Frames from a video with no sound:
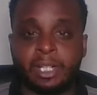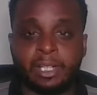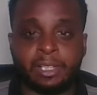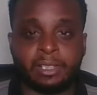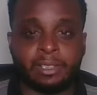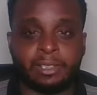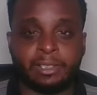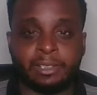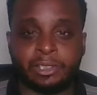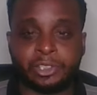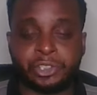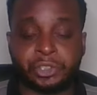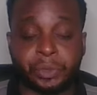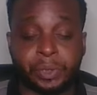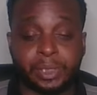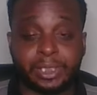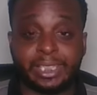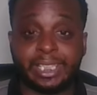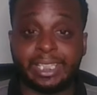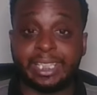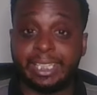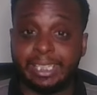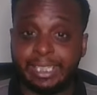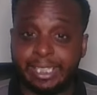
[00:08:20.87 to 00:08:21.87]
their strength
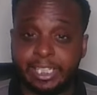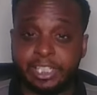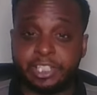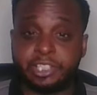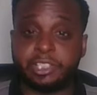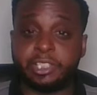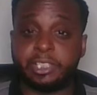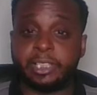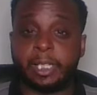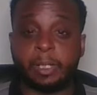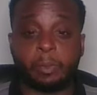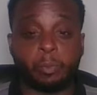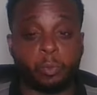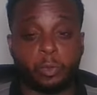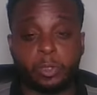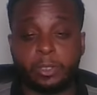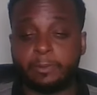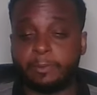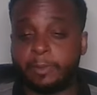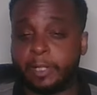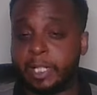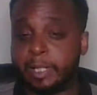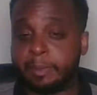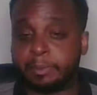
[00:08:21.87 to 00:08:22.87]
and conditioning. They've
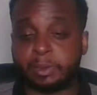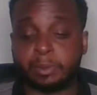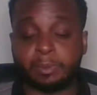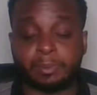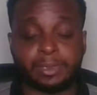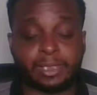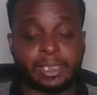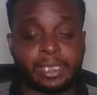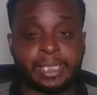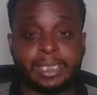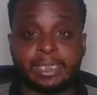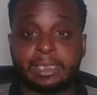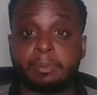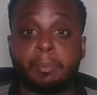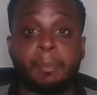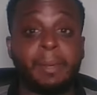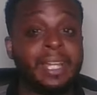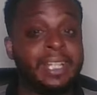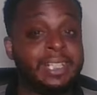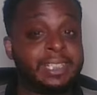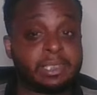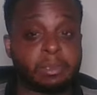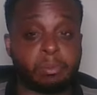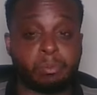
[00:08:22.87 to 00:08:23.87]
revamped some things,
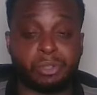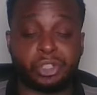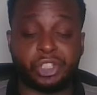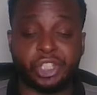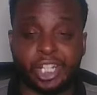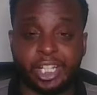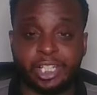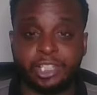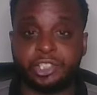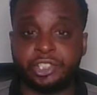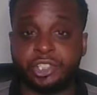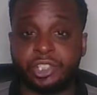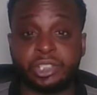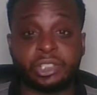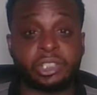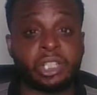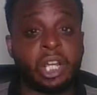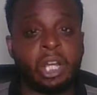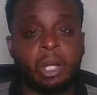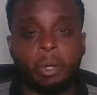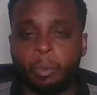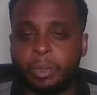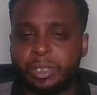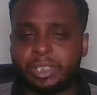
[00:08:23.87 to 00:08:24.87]
made some changes,
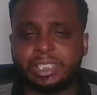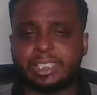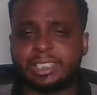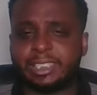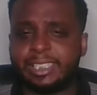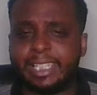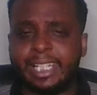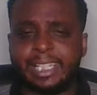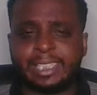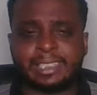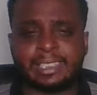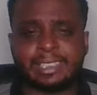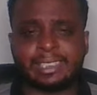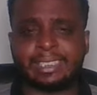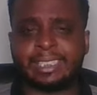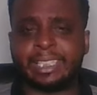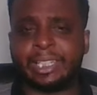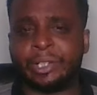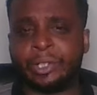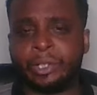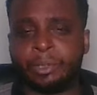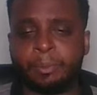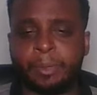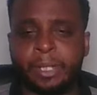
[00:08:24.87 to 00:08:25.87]
which is
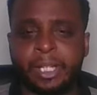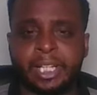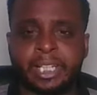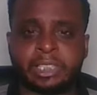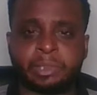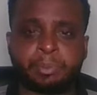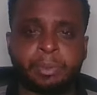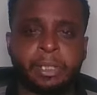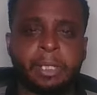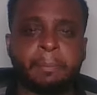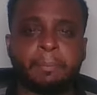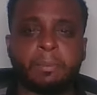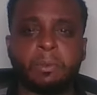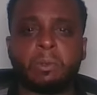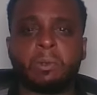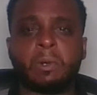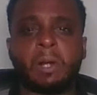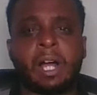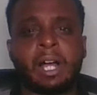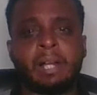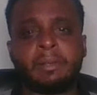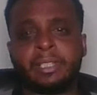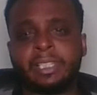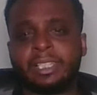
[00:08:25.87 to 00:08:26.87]
necessary, man. Because
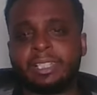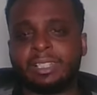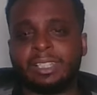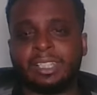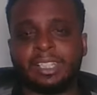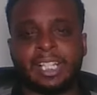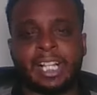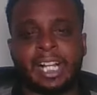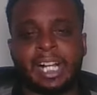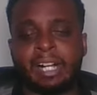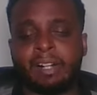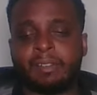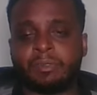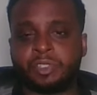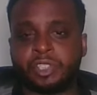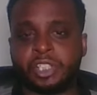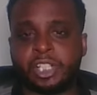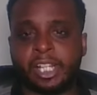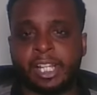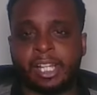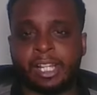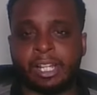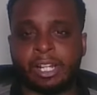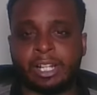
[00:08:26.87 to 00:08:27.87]
I did a live
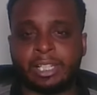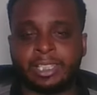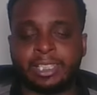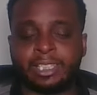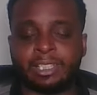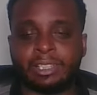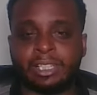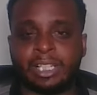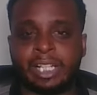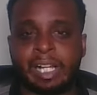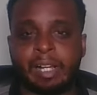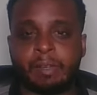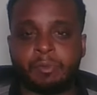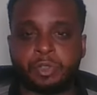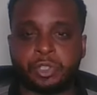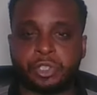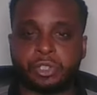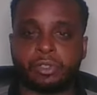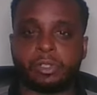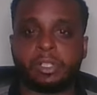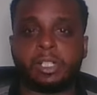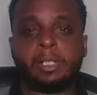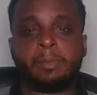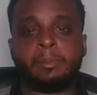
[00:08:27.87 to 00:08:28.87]

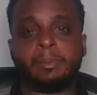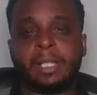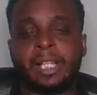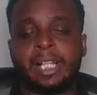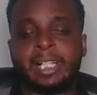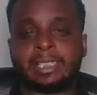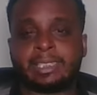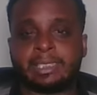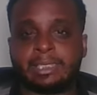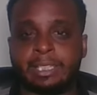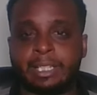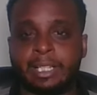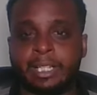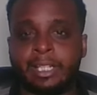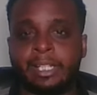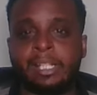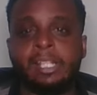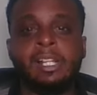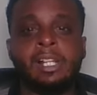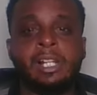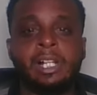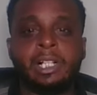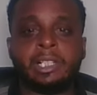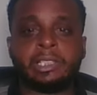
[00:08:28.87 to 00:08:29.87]
stream last night
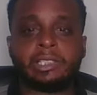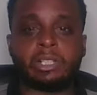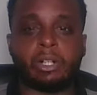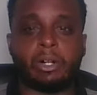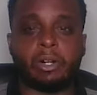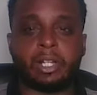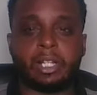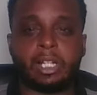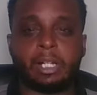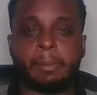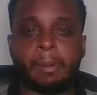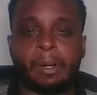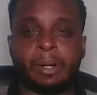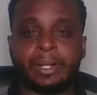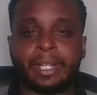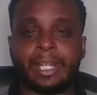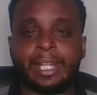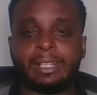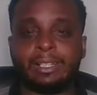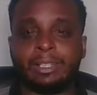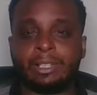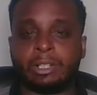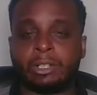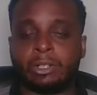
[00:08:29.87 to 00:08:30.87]
talking about
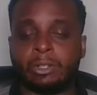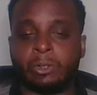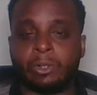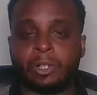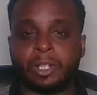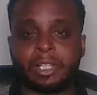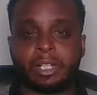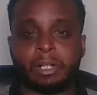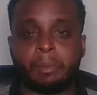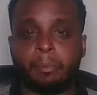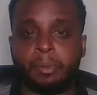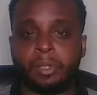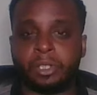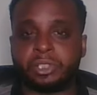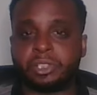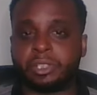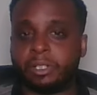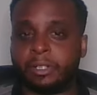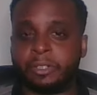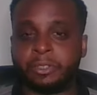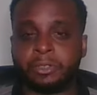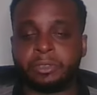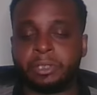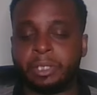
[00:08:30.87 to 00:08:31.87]
Caitlin Clark and a bunch of
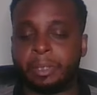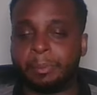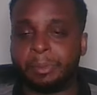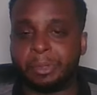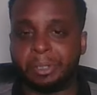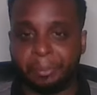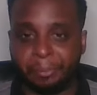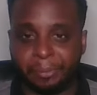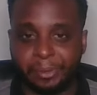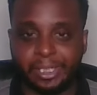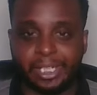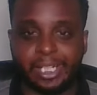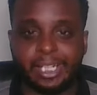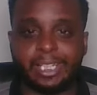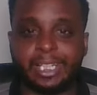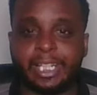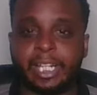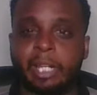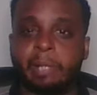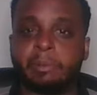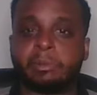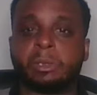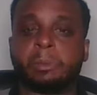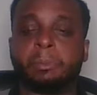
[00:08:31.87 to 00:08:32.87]
other WNBA
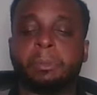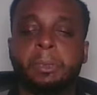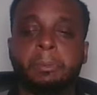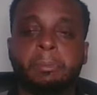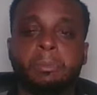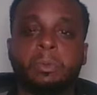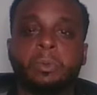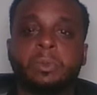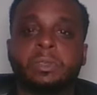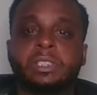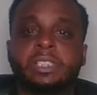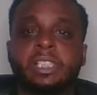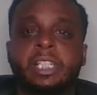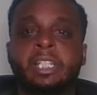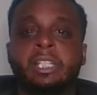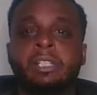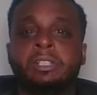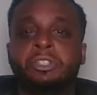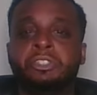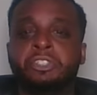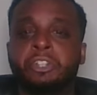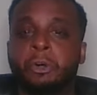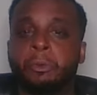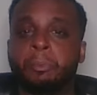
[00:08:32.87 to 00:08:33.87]
games. And people were saying,
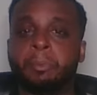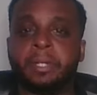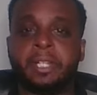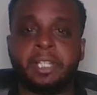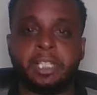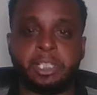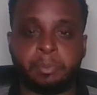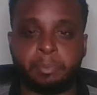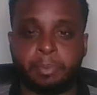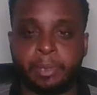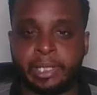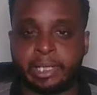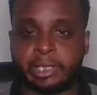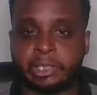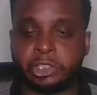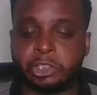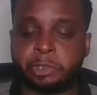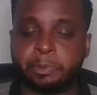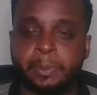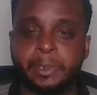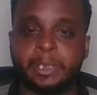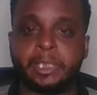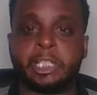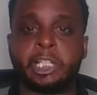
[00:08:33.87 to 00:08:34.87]
you know, Paige Becker's
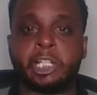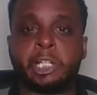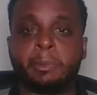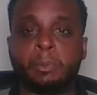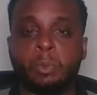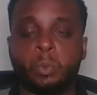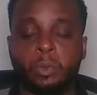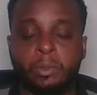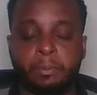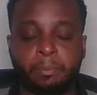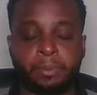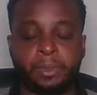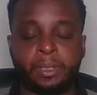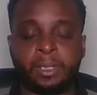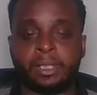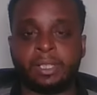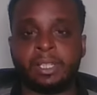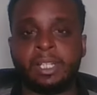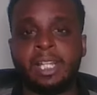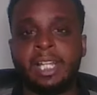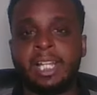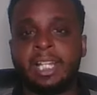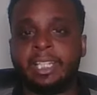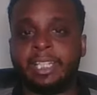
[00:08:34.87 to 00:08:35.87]
being the number one pick
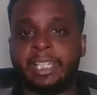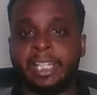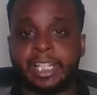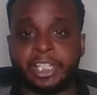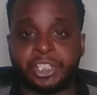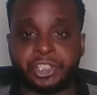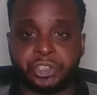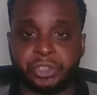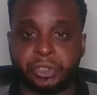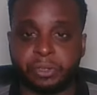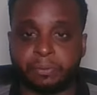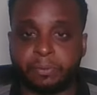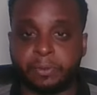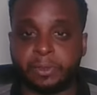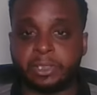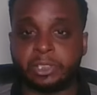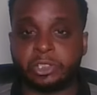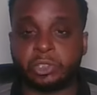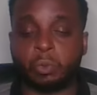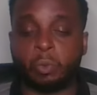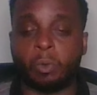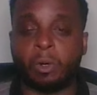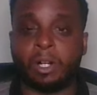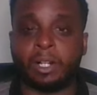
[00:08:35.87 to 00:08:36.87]
next year for the
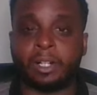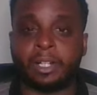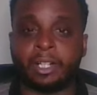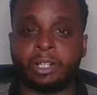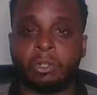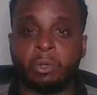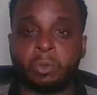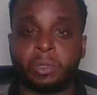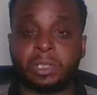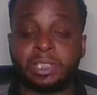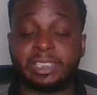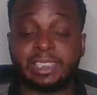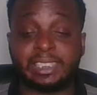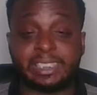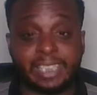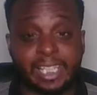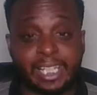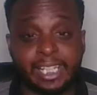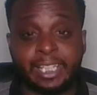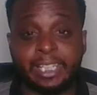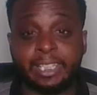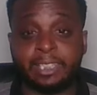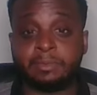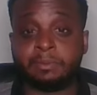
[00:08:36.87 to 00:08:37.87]
squad at Golden
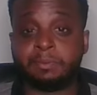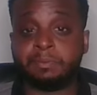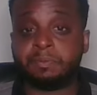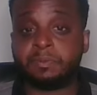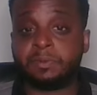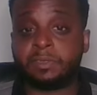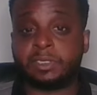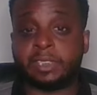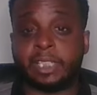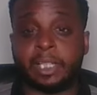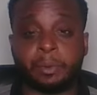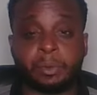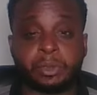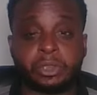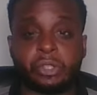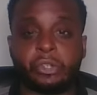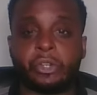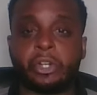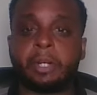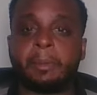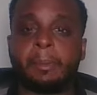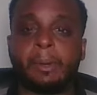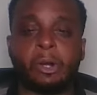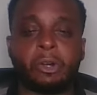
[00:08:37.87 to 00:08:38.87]
State. They were
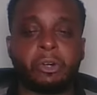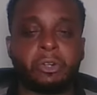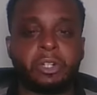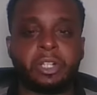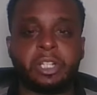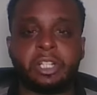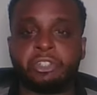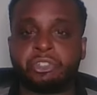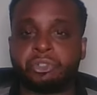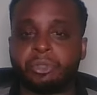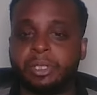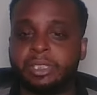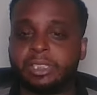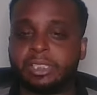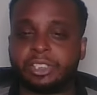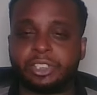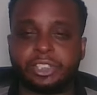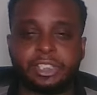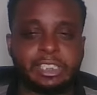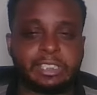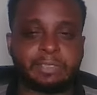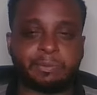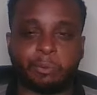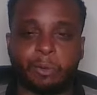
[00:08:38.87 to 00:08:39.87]
talking about her injuries and
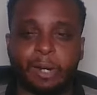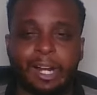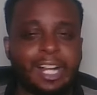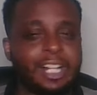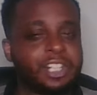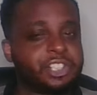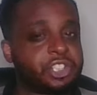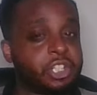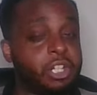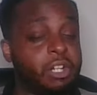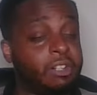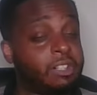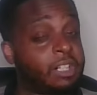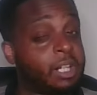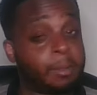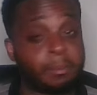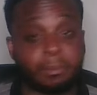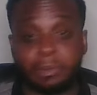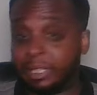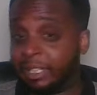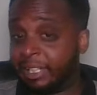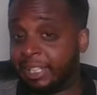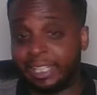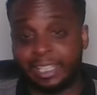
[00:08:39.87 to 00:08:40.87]
she's fragile. And I'm
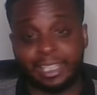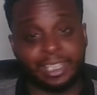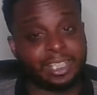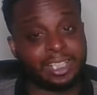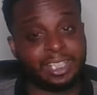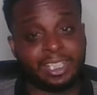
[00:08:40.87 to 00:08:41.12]
like,